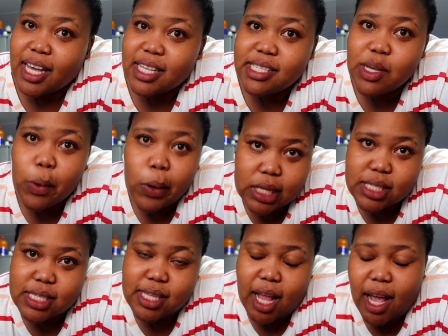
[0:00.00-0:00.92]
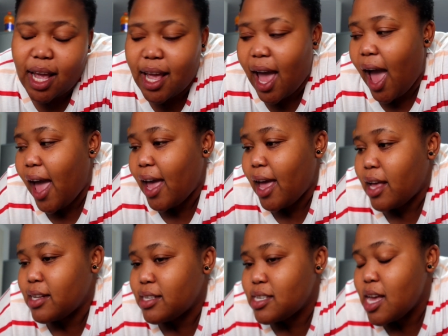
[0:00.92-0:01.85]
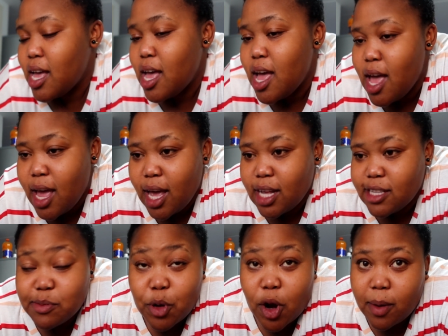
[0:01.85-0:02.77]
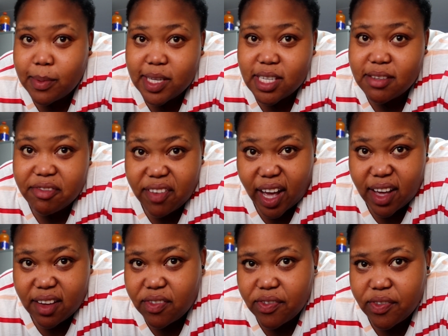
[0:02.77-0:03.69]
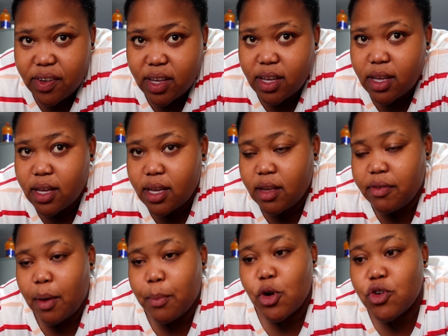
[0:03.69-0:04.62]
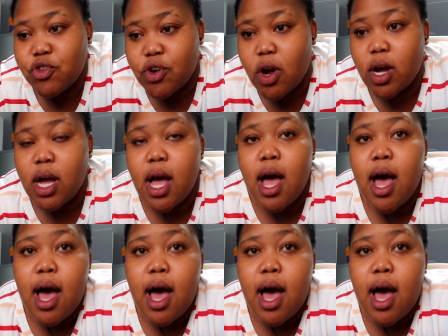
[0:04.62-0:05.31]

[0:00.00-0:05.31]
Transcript: It's a Wednesday and it's probably 5 if I'm not wrong.